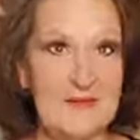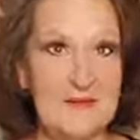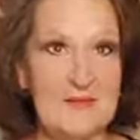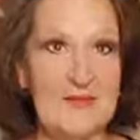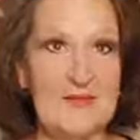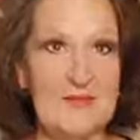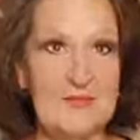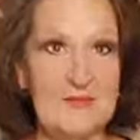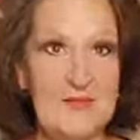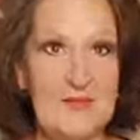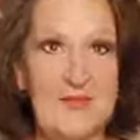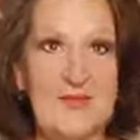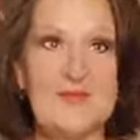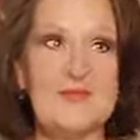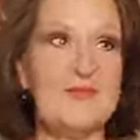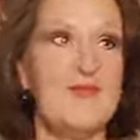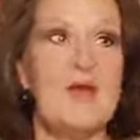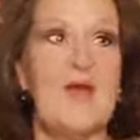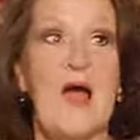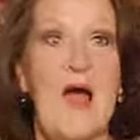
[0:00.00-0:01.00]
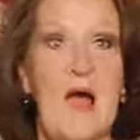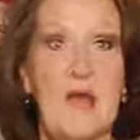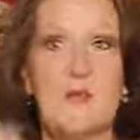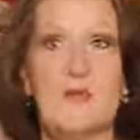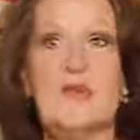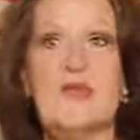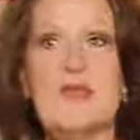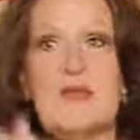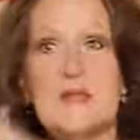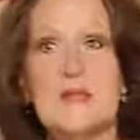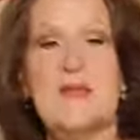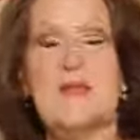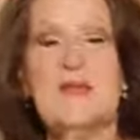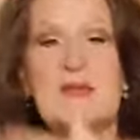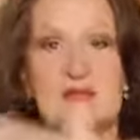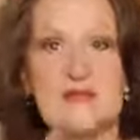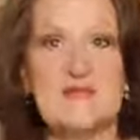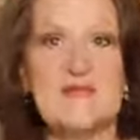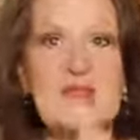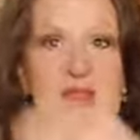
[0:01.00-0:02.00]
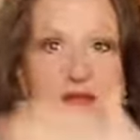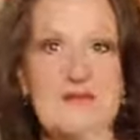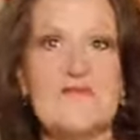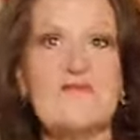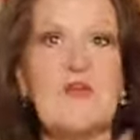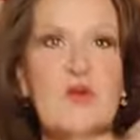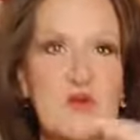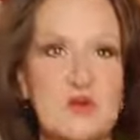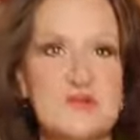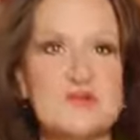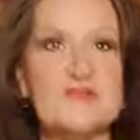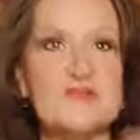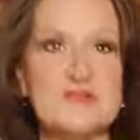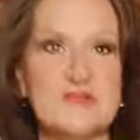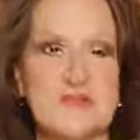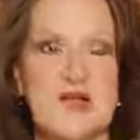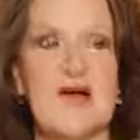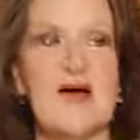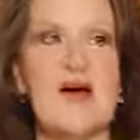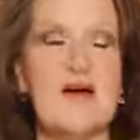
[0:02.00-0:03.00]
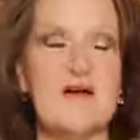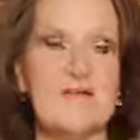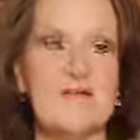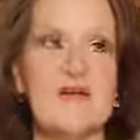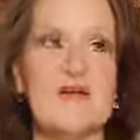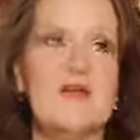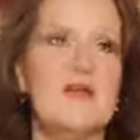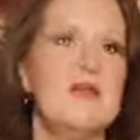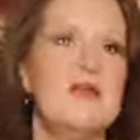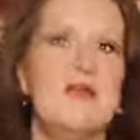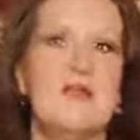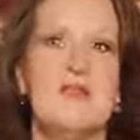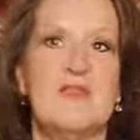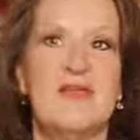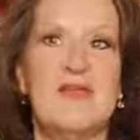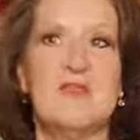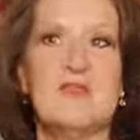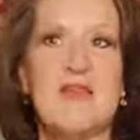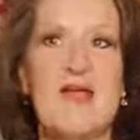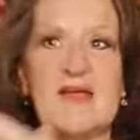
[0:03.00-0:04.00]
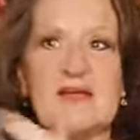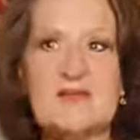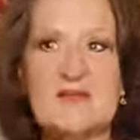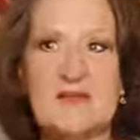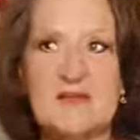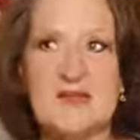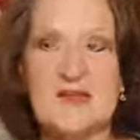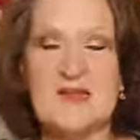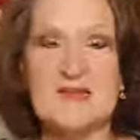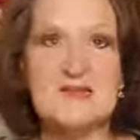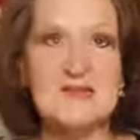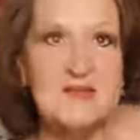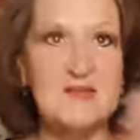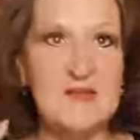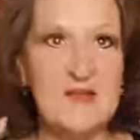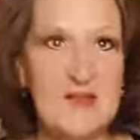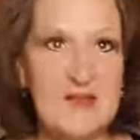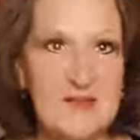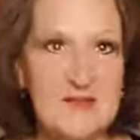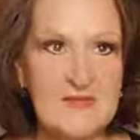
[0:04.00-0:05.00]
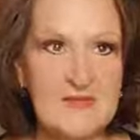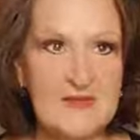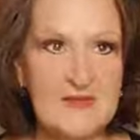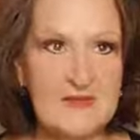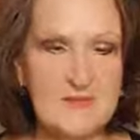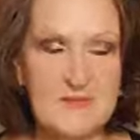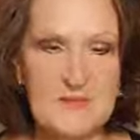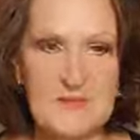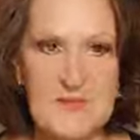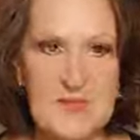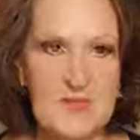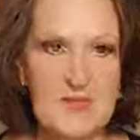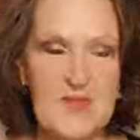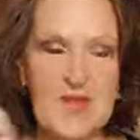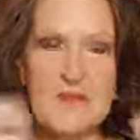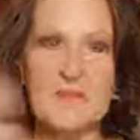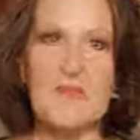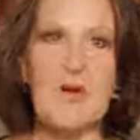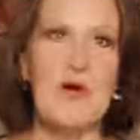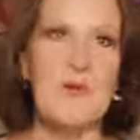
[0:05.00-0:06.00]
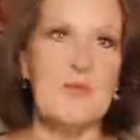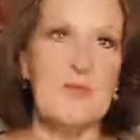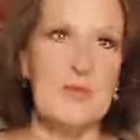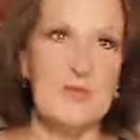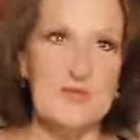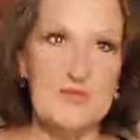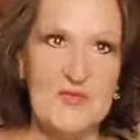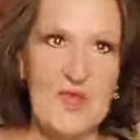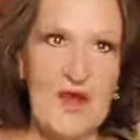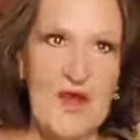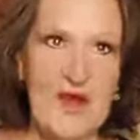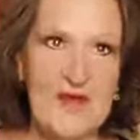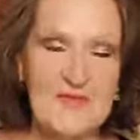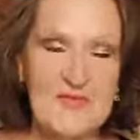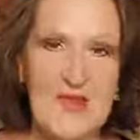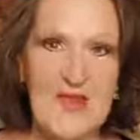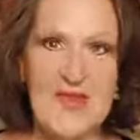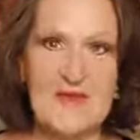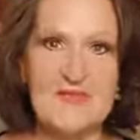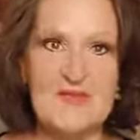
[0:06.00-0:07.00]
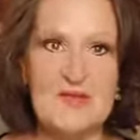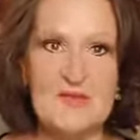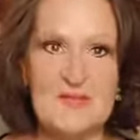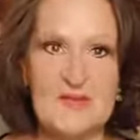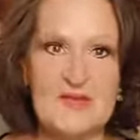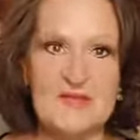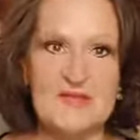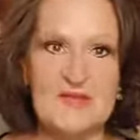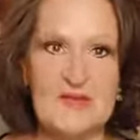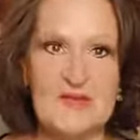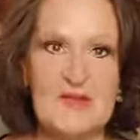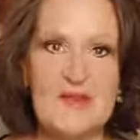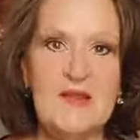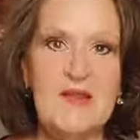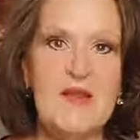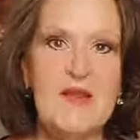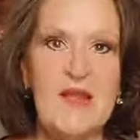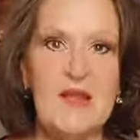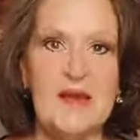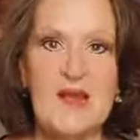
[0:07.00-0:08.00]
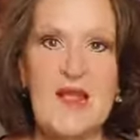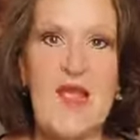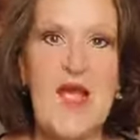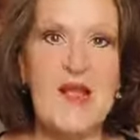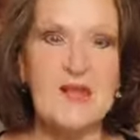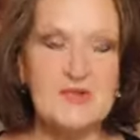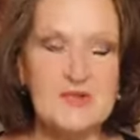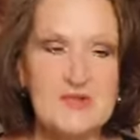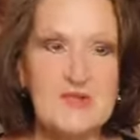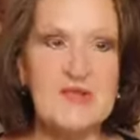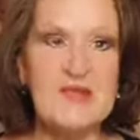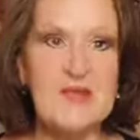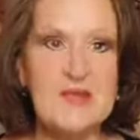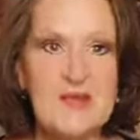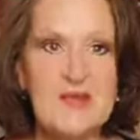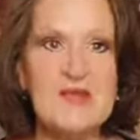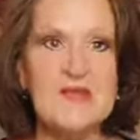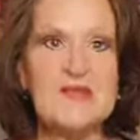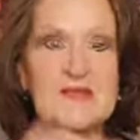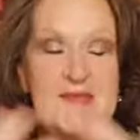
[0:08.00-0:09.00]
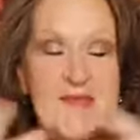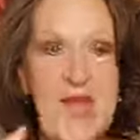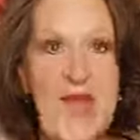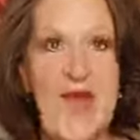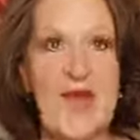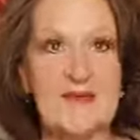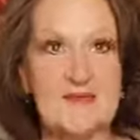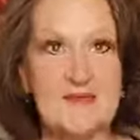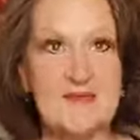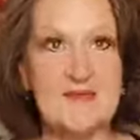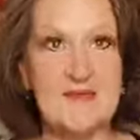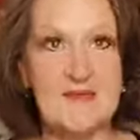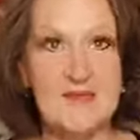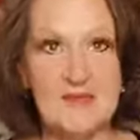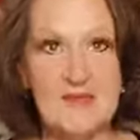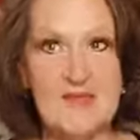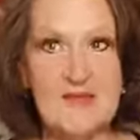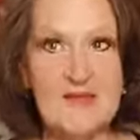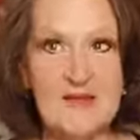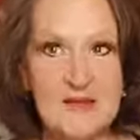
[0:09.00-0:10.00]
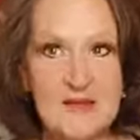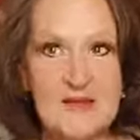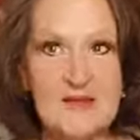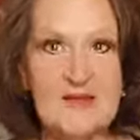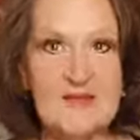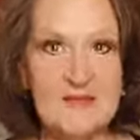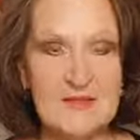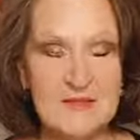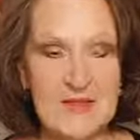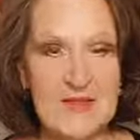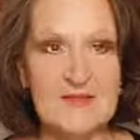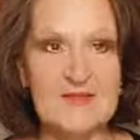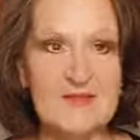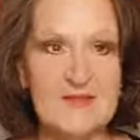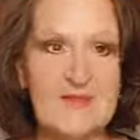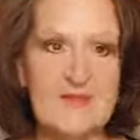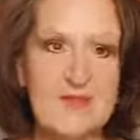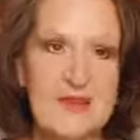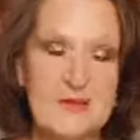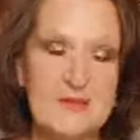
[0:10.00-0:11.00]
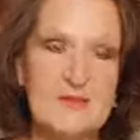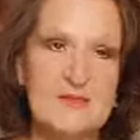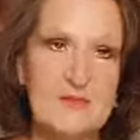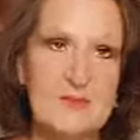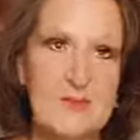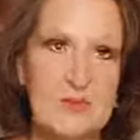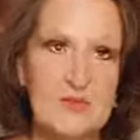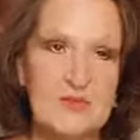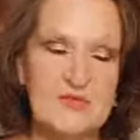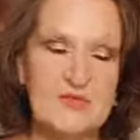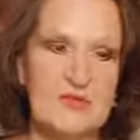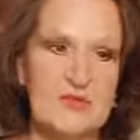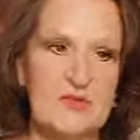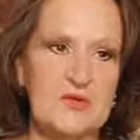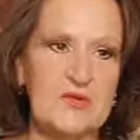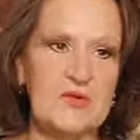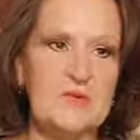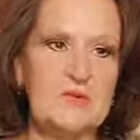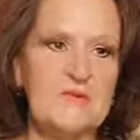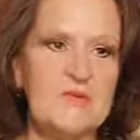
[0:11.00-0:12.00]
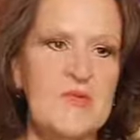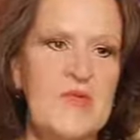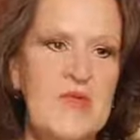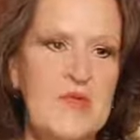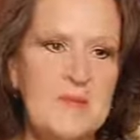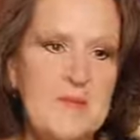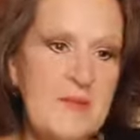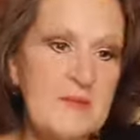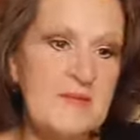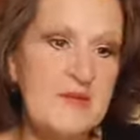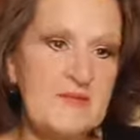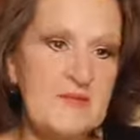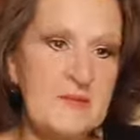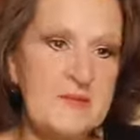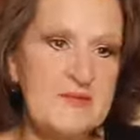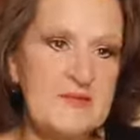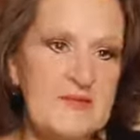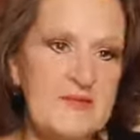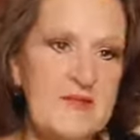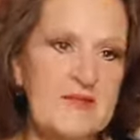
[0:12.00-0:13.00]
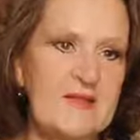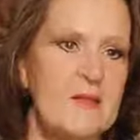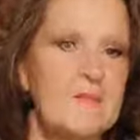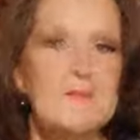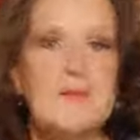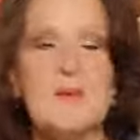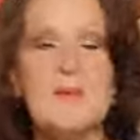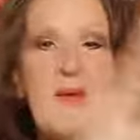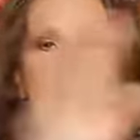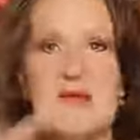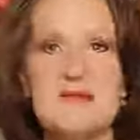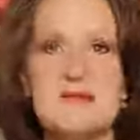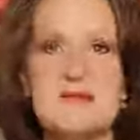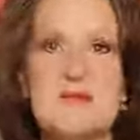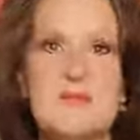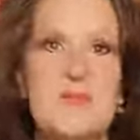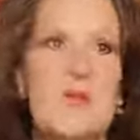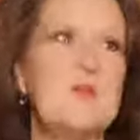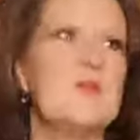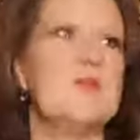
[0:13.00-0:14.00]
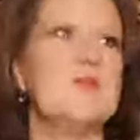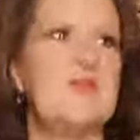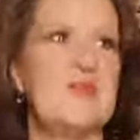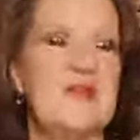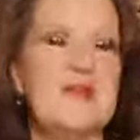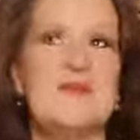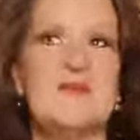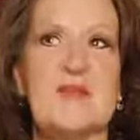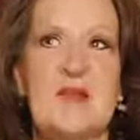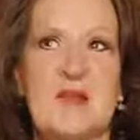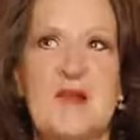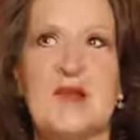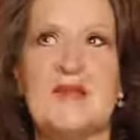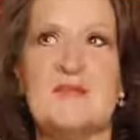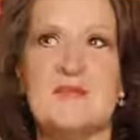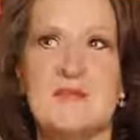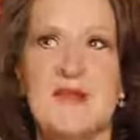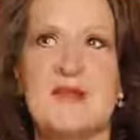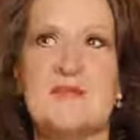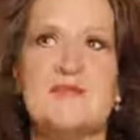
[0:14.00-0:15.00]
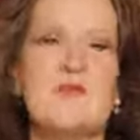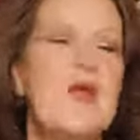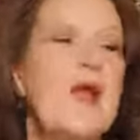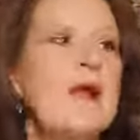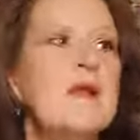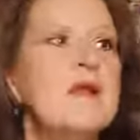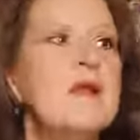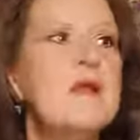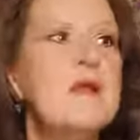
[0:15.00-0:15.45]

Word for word: experience i will keep seeing versions of the lesson until the the light bulb goes off, I have the epiphany, and I actually get the lesson that I'm supposed to learn. And maybe everybody isn't like that. But back to the purpose thing, because I got sidetracked.